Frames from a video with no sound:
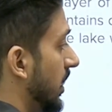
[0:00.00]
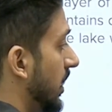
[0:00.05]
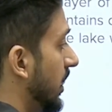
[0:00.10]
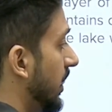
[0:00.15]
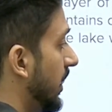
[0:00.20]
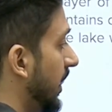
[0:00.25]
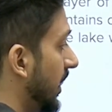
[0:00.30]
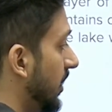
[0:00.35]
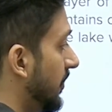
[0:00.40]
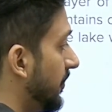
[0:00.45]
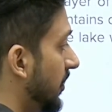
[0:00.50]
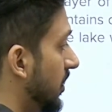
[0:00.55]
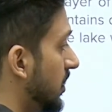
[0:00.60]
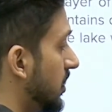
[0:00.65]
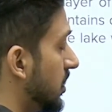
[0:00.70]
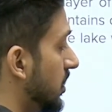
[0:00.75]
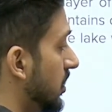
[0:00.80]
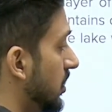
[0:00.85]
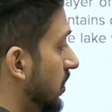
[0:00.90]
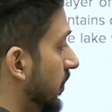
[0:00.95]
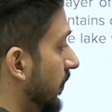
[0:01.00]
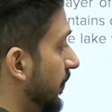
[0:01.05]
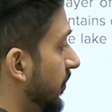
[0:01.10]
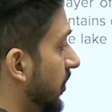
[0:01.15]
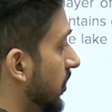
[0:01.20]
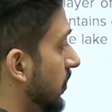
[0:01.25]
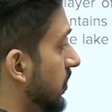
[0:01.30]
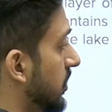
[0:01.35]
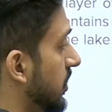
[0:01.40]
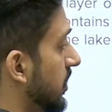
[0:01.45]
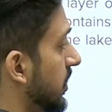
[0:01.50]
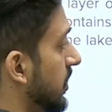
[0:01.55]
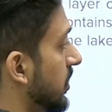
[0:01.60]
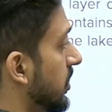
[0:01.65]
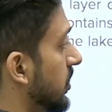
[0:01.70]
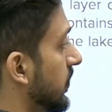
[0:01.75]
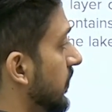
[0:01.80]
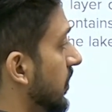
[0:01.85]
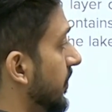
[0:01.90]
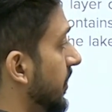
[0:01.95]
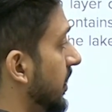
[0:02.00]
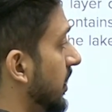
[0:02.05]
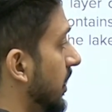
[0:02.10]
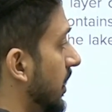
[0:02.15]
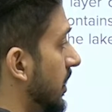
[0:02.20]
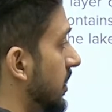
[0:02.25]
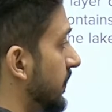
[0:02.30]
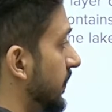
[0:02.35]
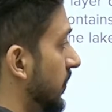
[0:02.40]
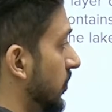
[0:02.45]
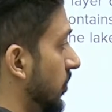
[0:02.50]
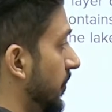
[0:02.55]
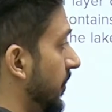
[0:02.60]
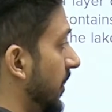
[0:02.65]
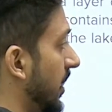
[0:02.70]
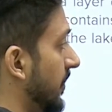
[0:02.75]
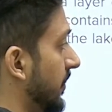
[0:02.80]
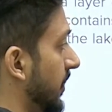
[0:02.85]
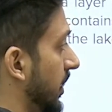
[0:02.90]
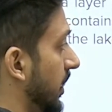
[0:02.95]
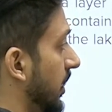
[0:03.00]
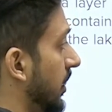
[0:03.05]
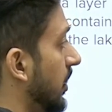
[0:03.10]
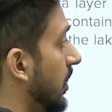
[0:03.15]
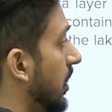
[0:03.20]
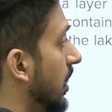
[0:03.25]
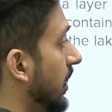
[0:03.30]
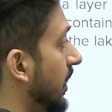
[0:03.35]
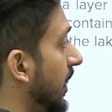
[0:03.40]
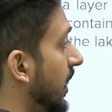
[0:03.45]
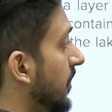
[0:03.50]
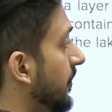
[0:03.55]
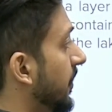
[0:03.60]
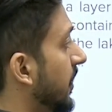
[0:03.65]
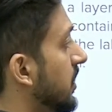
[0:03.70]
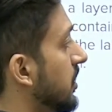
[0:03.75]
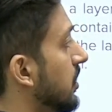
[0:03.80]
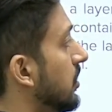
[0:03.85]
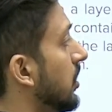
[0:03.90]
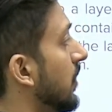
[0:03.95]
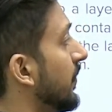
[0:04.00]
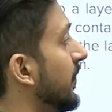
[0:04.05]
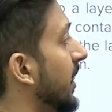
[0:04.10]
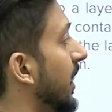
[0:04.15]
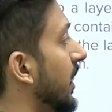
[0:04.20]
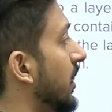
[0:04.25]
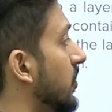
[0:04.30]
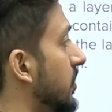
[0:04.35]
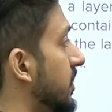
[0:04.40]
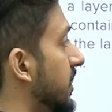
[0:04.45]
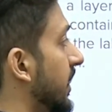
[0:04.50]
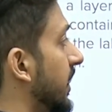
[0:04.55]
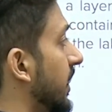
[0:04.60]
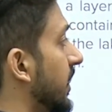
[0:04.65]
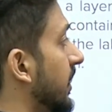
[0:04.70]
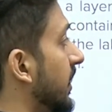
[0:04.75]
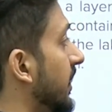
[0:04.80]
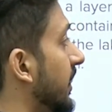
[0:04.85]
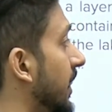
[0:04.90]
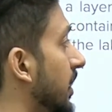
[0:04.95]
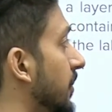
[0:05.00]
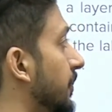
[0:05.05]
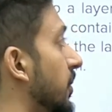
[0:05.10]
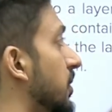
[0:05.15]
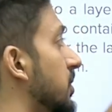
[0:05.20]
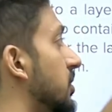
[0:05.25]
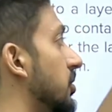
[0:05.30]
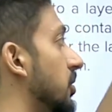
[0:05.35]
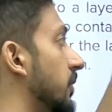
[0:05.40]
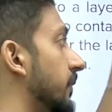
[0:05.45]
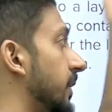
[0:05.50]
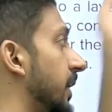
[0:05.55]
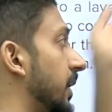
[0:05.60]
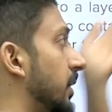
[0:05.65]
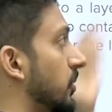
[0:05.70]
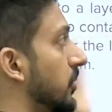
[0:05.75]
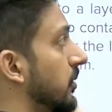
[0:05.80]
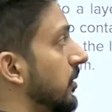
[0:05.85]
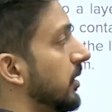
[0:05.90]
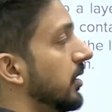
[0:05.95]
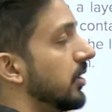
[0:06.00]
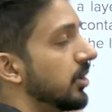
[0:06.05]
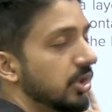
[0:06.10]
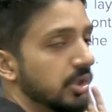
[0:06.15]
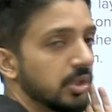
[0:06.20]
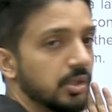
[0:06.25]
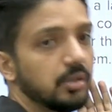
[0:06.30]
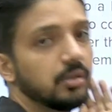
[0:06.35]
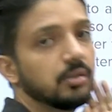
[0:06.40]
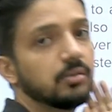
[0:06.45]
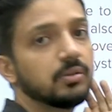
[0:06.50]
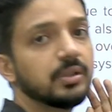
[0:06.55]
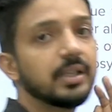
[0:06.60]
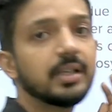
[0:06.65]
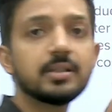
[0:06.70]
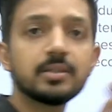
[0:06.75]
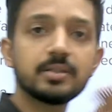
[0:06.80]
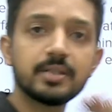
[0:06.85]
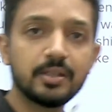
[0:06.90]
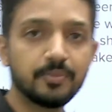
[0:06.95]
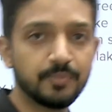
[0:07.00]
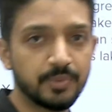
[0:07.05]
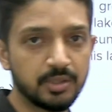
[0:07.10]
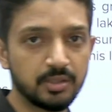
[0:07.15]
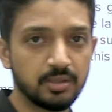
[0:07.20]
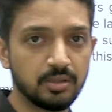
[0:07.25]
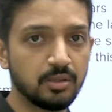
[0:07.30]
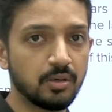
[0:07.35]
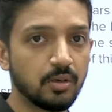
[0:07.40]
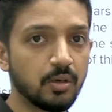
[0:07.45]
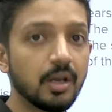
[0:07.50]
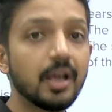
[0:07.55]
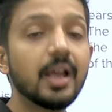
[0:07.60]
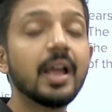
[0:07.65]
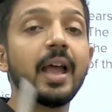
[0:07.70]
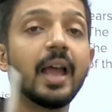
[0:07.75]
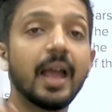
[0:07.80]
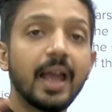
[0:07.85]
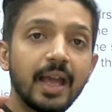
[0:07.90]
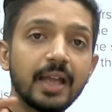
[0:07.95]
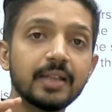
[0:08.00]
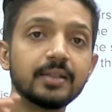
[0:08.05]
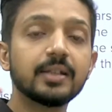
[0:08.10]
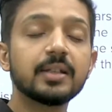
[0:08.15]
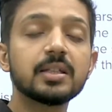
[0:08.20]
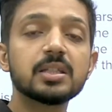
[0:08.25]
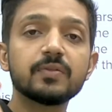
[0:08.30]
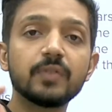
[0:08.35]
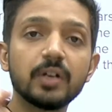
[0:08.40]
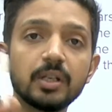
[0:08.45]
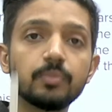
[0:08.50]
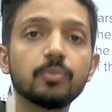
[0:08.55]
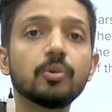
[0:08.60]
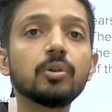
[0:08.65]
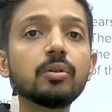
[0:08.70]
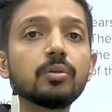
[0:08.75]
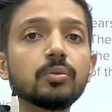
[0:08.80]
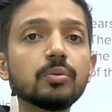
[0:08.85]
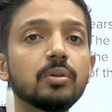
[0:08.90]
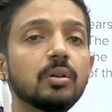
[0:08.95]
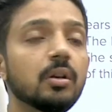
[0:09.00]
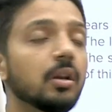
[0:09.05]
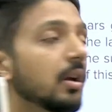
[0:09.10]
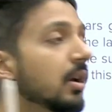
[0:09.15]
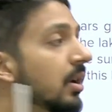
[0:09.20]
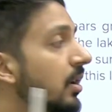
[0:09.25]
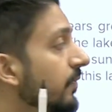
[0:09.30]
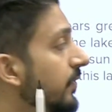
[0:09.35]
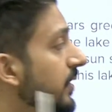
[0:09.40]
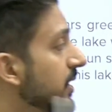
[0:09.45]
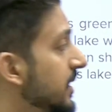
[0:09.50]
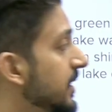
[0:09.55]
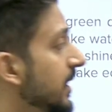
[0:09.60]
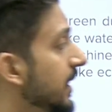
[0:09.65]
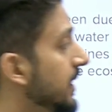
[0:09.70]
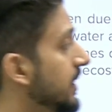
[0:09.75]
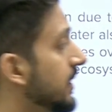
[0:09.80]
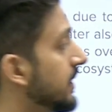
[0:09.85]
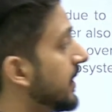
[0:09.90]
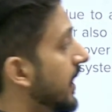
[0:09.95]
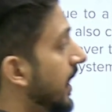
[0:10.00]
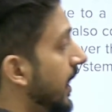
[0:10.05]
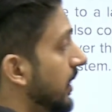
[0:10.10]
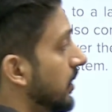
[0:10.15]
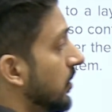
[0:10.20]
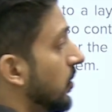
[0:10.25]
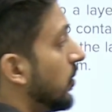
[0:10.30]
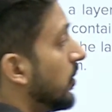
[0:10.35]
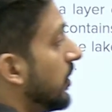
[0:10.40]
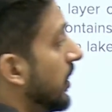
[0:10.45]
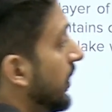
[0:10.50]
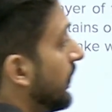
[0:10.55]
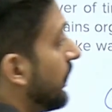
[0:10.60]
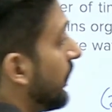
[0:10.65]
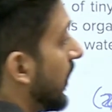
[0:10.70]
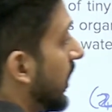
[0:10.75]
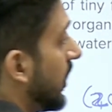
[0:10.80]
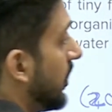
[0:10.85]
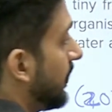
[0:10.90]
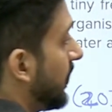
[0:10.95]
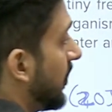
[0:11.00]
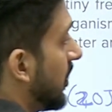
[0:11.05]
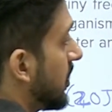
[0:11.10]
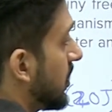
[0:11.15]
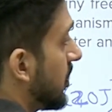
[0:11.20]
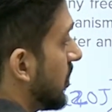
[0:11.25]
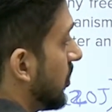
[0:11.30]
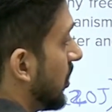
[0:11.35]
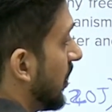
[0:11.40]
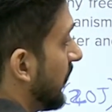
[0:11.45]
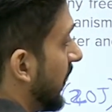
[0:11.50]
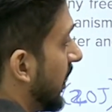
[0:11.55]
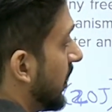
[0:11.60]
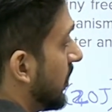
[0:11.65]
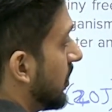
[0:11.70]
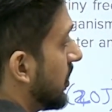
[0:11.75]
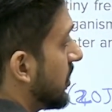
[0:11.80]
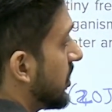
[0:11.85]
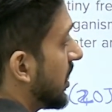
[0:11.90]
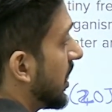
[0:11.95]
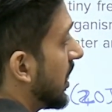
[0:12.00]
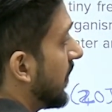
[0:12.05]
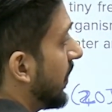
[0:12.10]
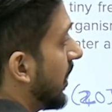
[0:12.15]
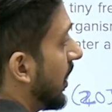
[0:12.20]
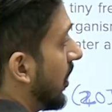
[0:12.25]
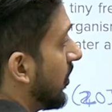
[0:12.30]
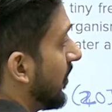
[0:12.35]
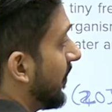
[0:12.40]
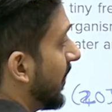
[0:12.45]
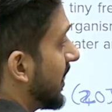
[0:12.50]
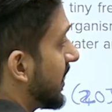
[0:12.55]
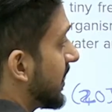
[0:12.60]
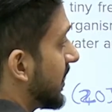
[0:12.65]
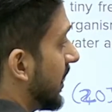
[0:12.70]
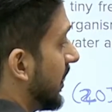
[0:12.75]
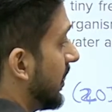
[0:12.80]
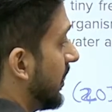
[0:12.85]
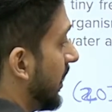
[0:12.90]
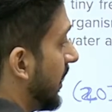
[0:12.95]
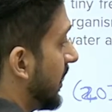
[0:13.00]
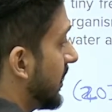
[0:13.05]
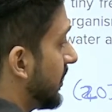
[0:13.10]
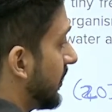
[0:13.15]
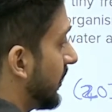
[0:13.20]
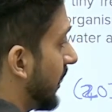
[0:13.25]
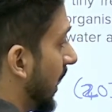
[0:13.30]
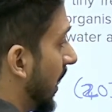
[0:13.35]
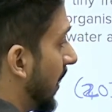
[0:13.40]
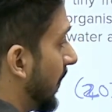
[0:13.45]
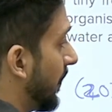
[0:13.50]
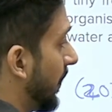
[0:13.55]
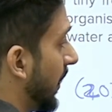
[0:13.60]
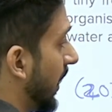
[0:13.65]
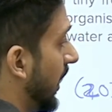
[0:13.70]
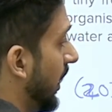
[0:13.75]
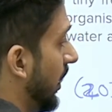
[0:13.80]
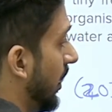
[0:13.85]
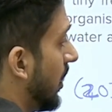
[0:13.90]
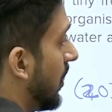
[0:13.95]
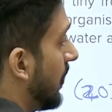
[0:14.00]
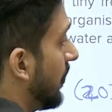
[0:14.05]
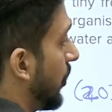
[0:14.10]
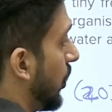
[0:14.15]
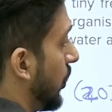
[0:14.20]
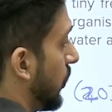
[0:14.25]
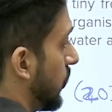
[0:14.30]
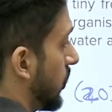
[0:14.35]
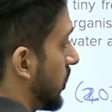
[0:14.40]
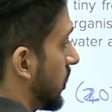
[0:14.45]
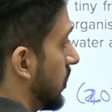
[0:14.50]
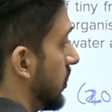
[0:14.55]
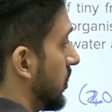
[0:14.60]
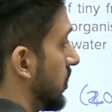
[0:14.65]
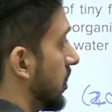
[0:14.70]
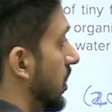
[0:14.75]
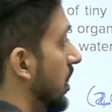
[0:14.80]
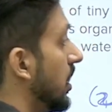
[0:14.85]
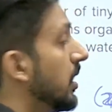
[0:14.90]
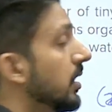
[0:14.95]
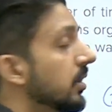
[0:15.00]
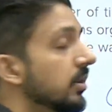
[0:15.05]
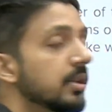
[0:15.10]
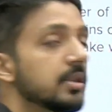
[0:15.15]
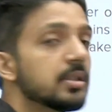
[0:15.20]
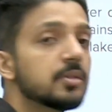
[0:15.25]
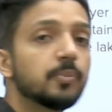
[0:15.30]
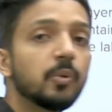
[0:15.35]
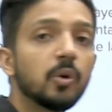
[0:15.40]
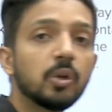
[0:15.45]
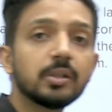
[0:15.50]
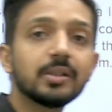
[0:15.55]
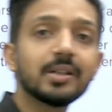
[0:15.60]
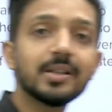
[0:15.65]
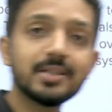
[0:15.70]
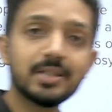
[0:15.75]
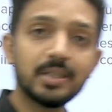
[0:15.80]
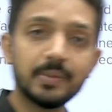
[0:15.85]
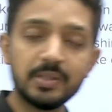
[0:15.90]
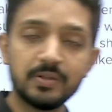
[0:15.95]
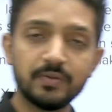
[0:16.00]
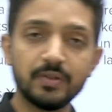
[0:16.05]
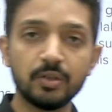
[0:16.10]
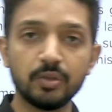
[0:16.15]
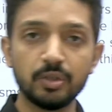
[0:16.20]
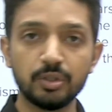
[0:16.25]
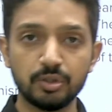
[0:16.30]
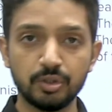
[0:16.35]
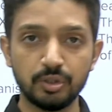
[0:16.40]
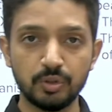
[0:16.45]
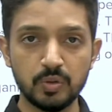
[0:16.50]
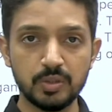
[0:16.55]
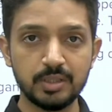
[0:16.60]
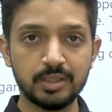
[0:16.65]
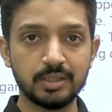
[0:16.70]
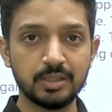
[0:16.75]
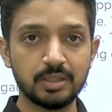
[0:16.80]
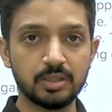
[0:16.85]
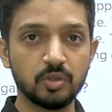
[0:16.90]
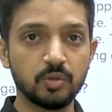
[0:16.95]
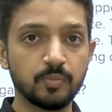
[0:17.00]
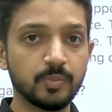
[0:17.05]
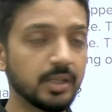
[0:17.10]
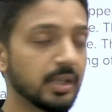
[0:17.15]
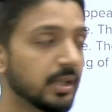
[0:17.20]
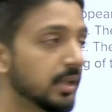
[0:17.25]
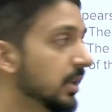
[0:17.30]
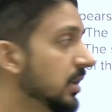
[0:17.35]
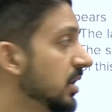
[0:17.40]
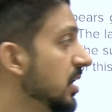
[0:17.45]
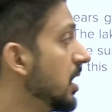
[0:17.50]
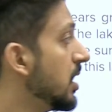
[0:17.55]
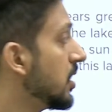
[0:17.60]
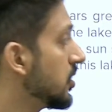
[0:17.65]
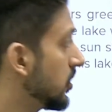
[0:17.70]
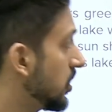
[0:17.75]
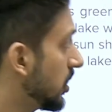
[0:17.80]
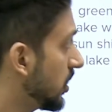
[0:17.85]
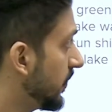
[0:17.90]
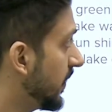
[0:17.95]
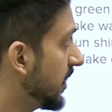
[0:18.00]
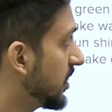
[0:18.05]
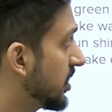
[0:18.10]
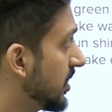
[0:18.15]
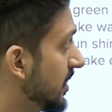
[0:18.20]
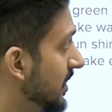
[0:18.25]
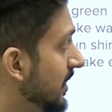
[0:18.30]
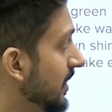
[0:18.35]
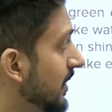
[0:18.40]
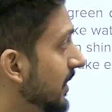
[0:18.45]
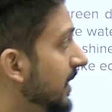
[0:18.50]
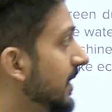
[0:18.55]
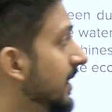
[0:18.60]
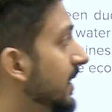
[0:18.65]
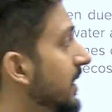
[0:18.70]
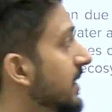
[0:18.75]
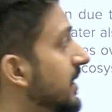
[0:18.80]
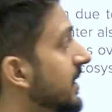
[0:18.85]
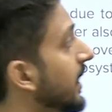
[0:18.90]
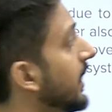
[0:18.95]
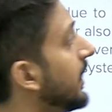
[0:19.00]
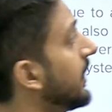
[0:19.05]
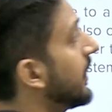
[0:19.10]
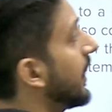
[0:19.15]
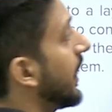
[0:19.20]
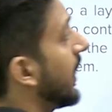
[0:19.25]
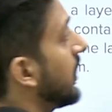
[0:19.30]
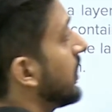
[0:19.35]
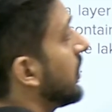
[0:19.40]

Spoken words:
10% of producer's energy will be transferred to primary, 10% of that to secondary, 10% of that to tertiary. That is 10% law. And there is one more rule which says that only 1% of energy given out by sun is trapped by producers. These both concepts we are going to use in this numerical. So the question, it said that